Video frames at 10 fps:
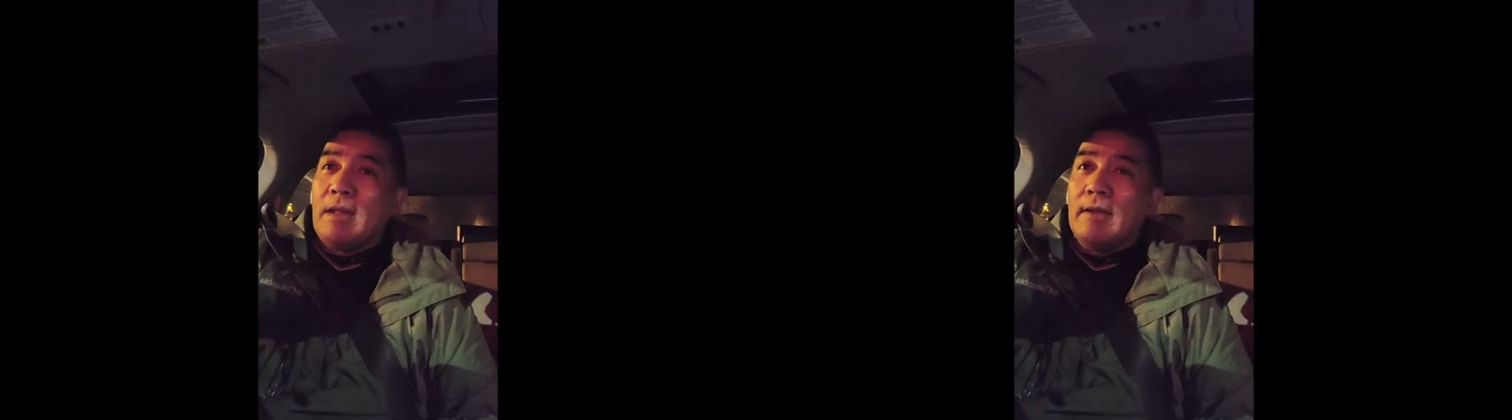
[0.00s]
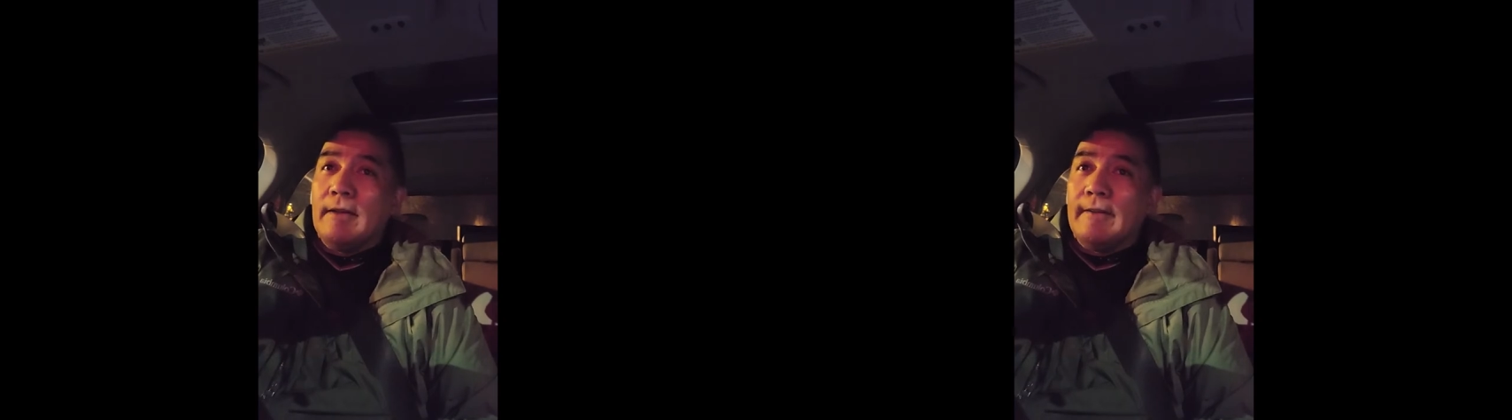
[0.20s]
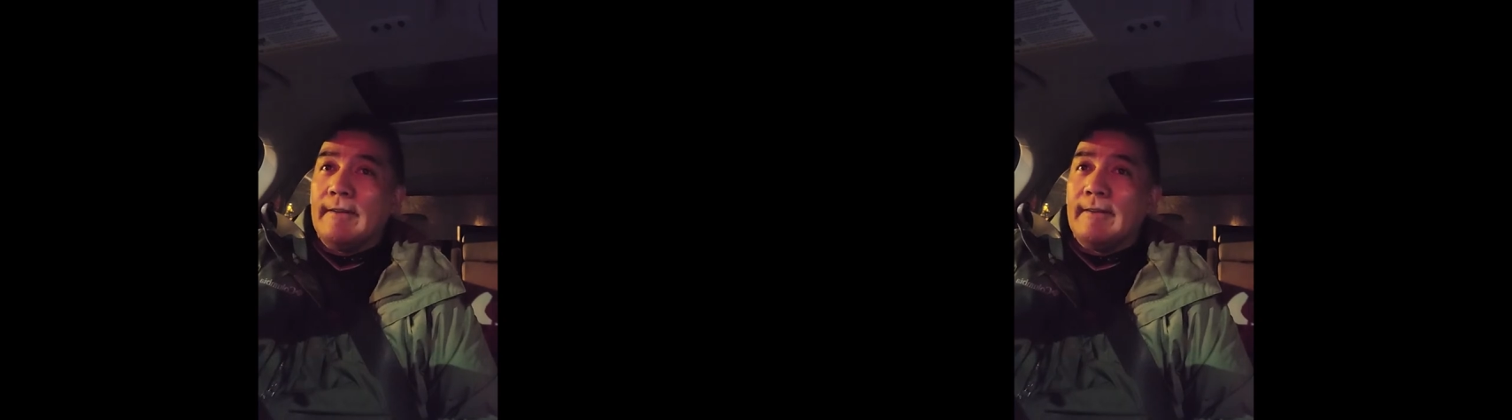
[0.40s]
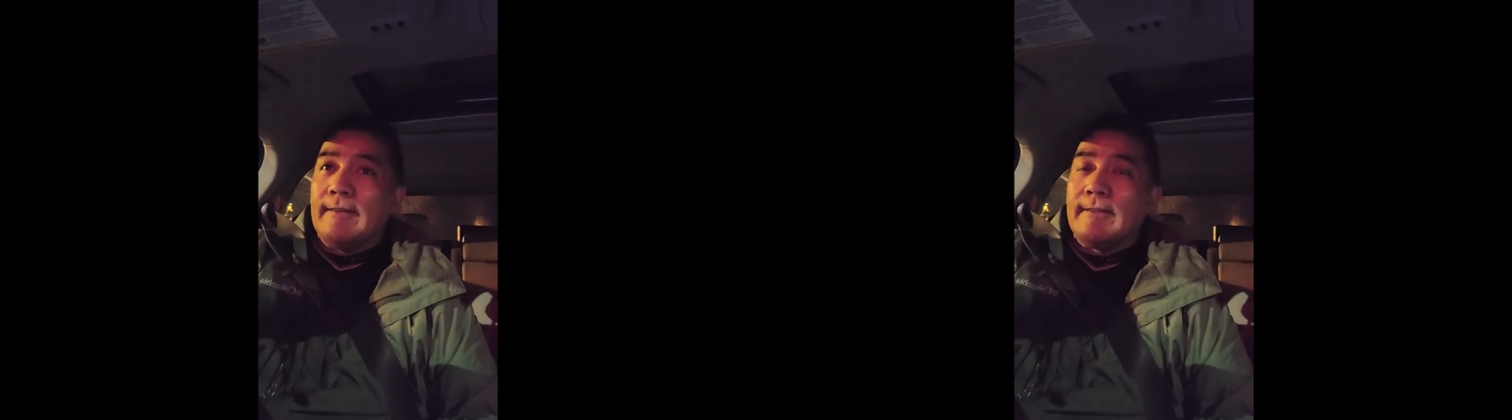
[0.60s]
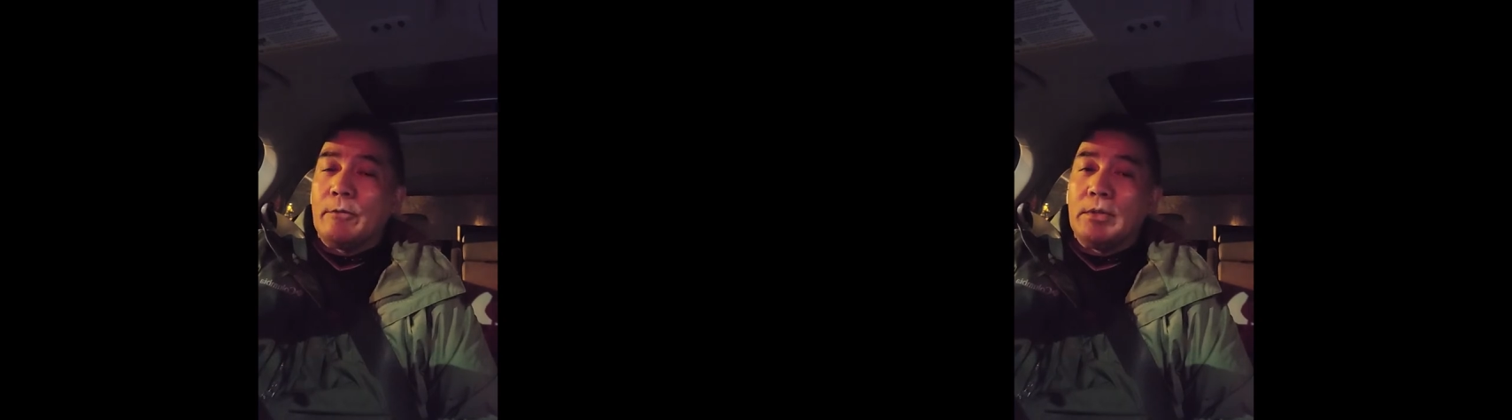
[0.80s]
And uh,
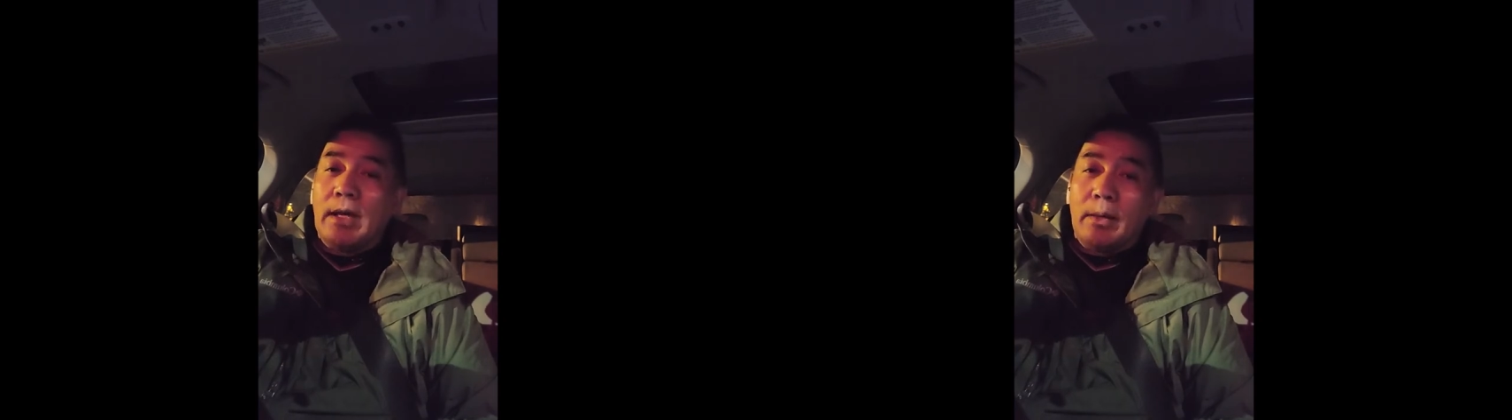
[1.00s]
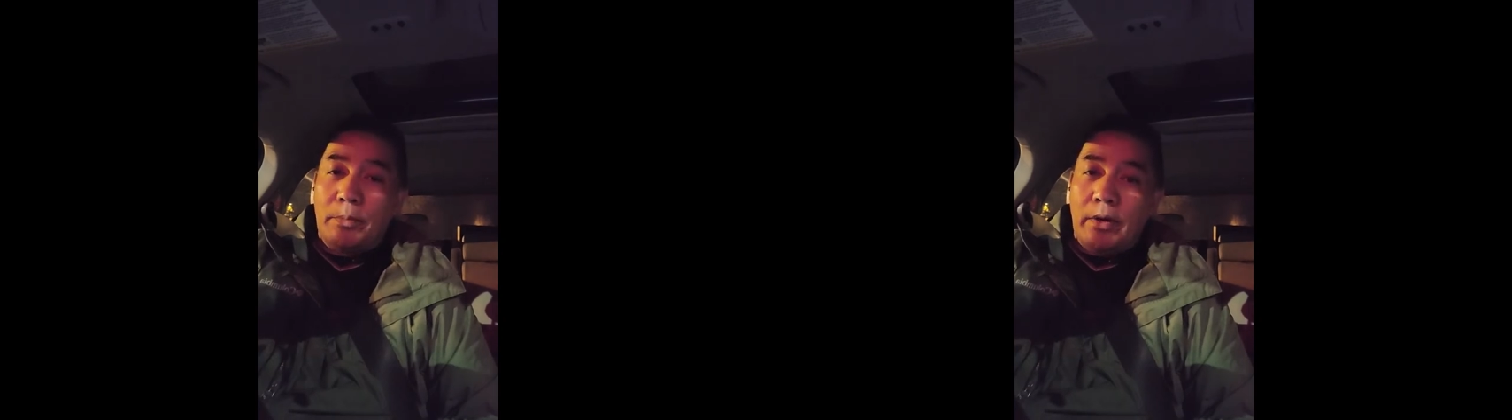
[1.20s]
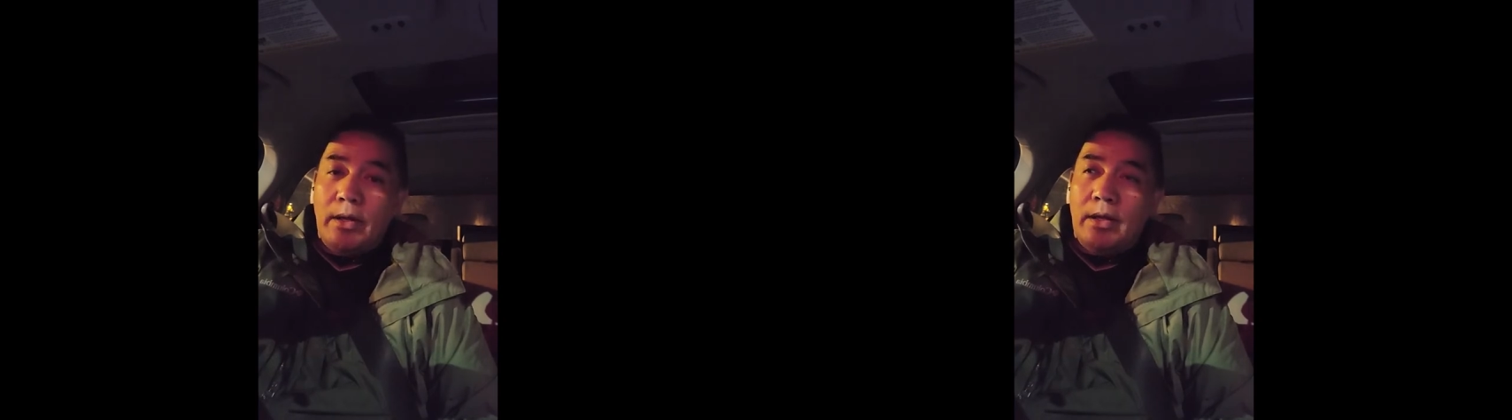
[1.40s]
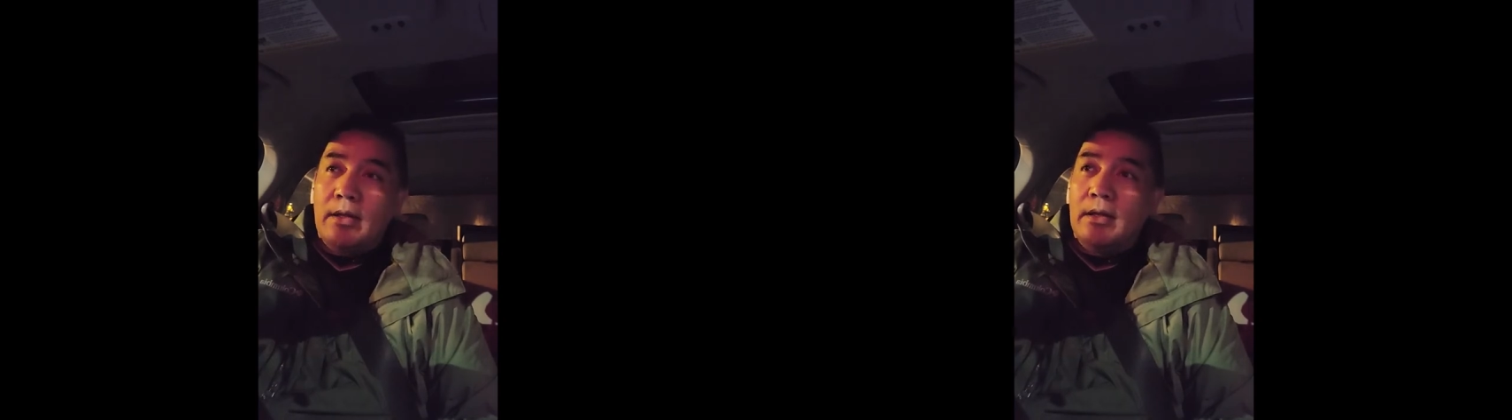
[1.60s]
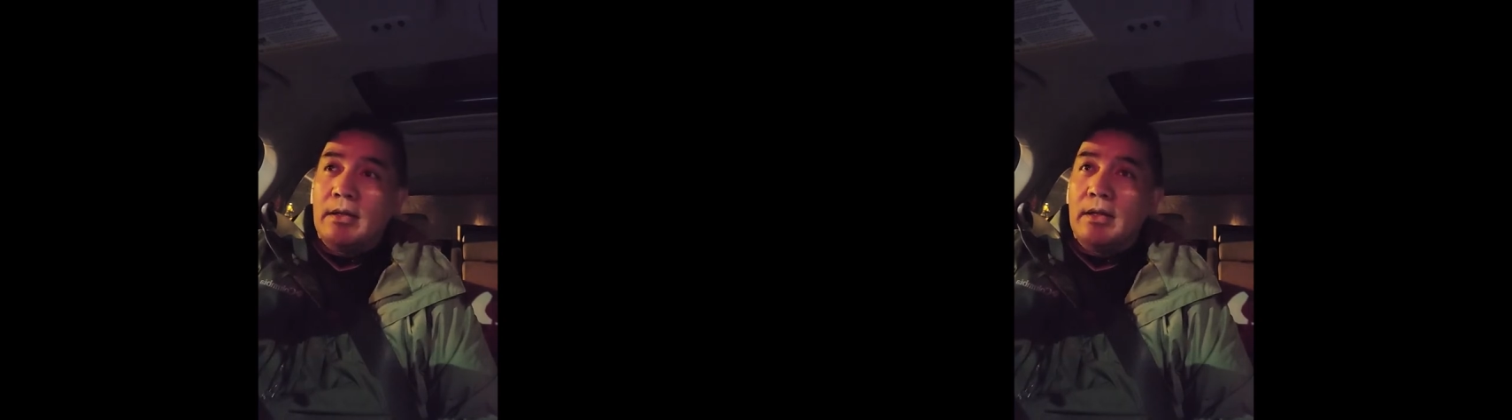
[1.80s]
so you got to
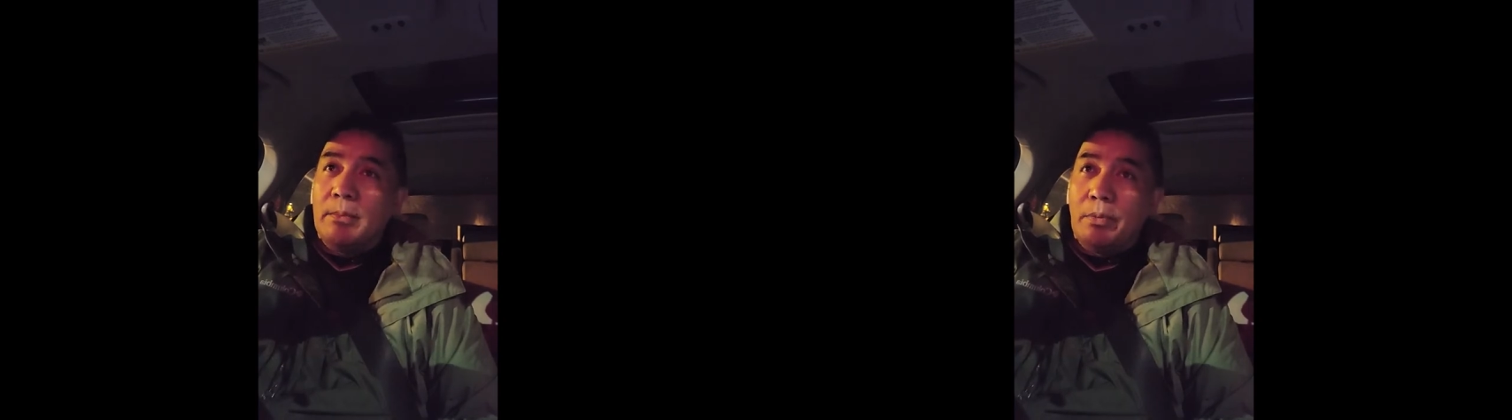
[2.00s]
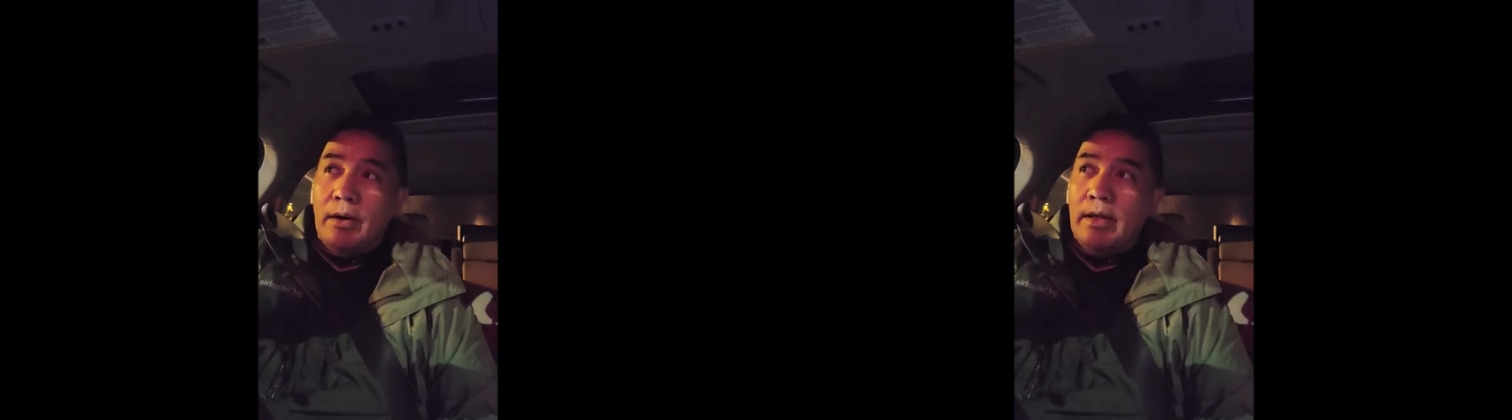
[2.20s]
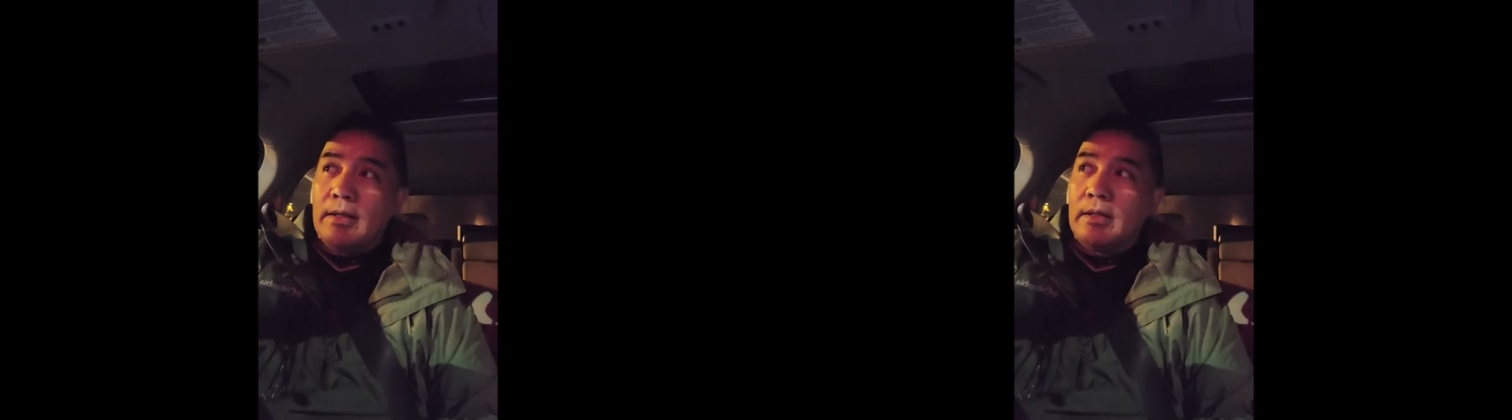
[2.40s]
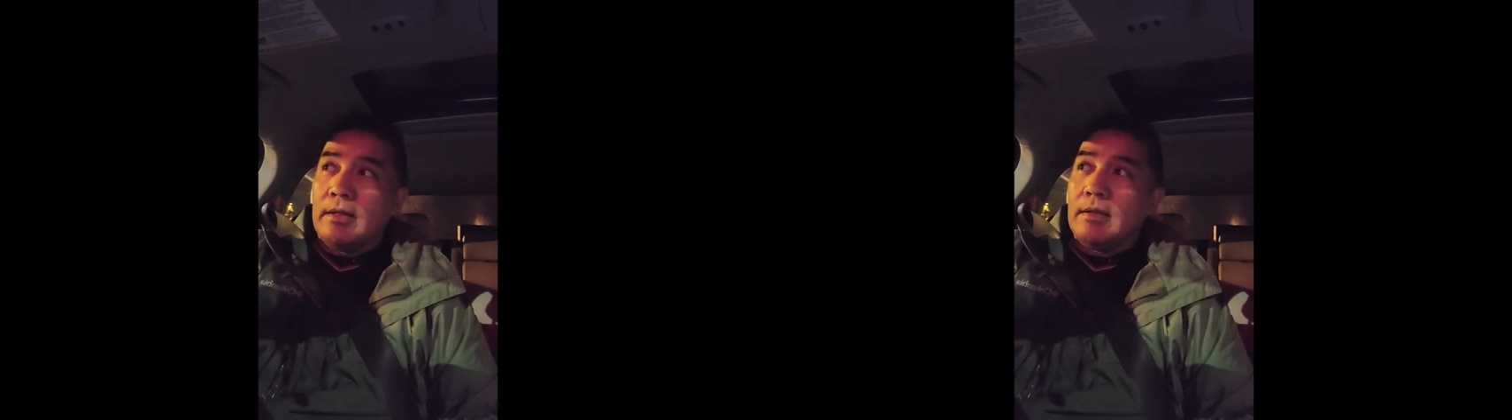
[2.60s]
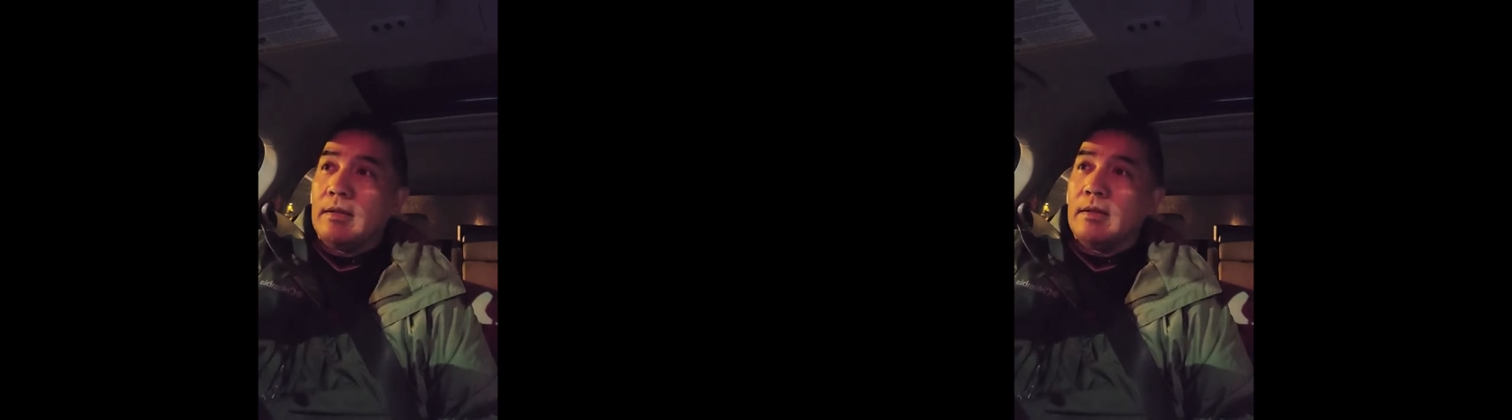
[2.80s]
pray, keep praying
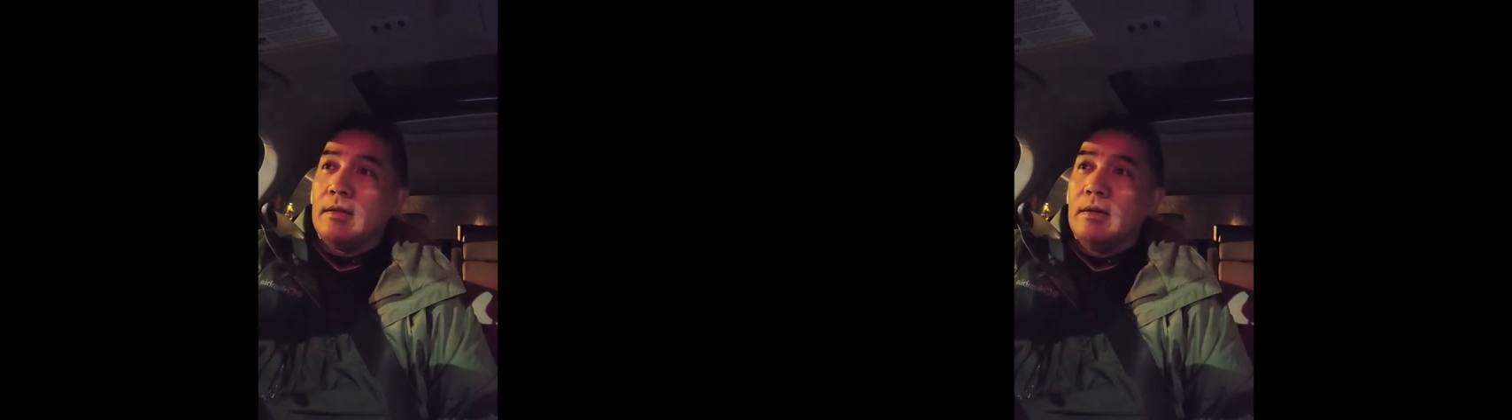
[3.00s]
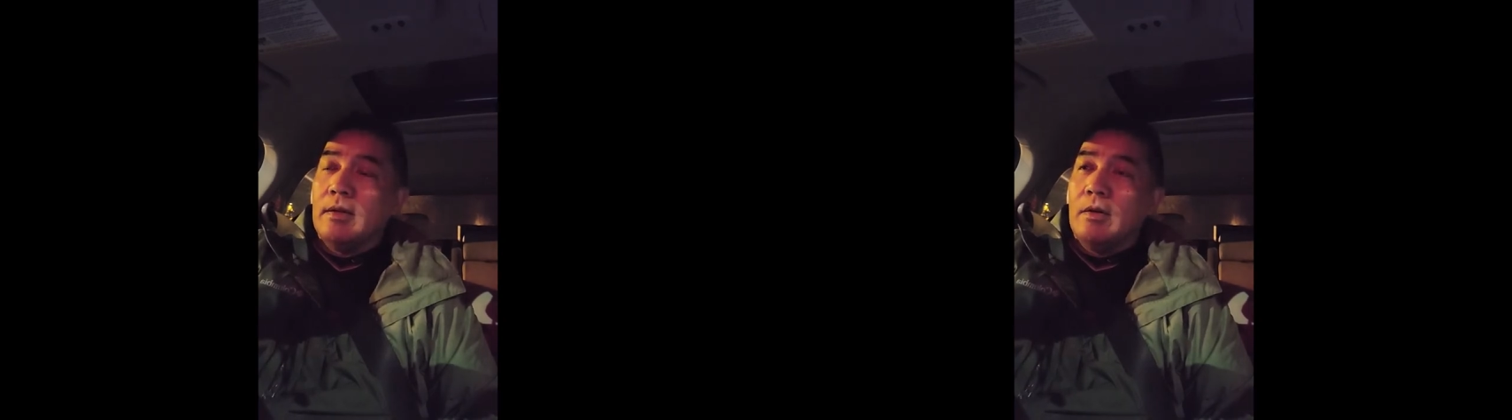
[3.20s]
that uh,